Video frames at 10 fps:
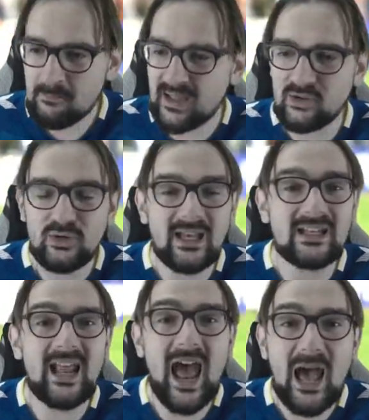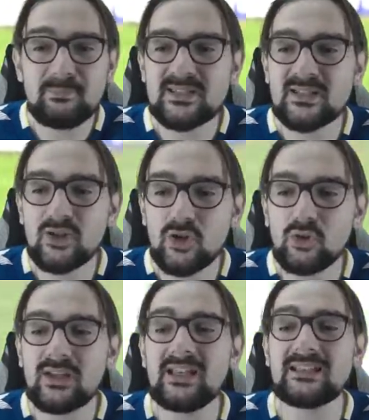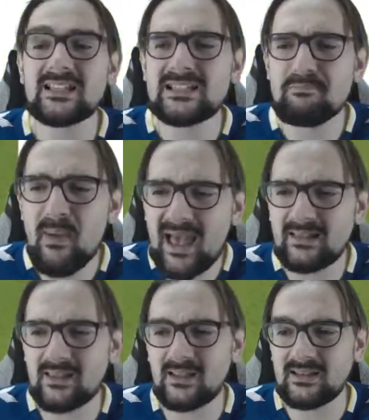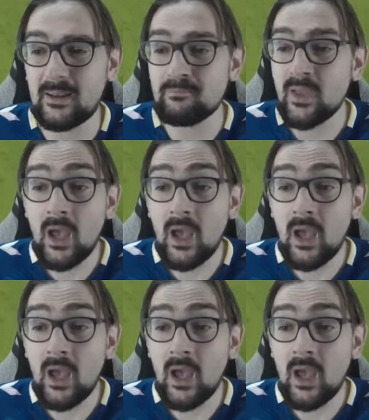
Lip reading: Man United. Absolutely dismantling them.